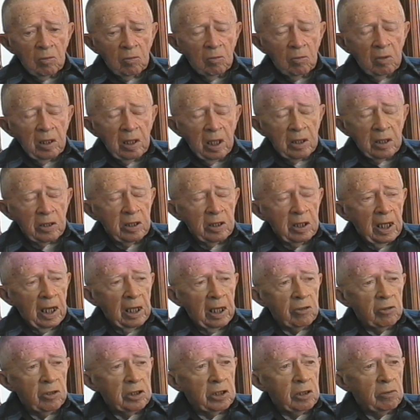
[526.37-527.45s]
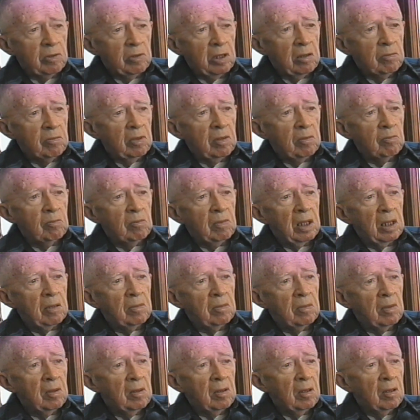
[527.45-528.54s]
we had the address where my,
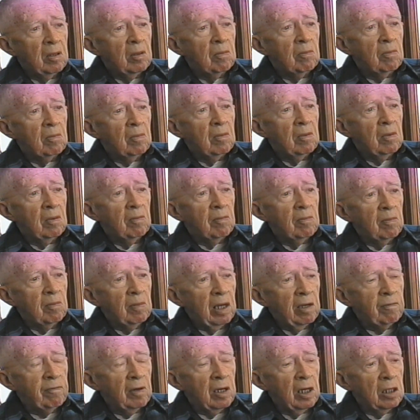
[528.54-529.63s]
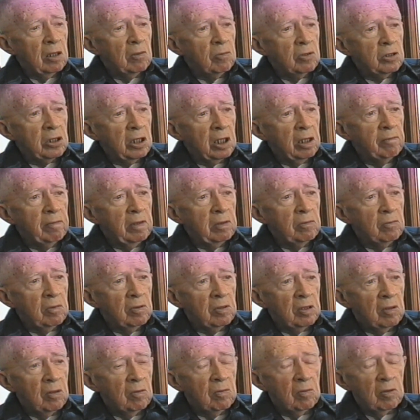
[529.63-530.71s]
my father was living,
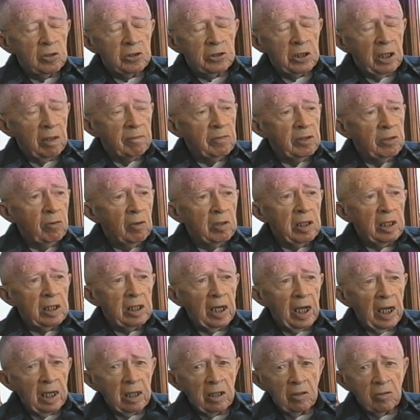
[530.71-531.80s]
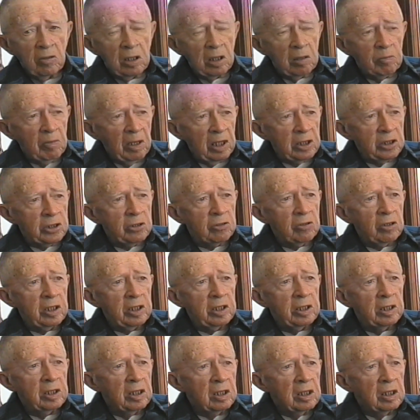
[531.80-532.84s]
729 North Main Street.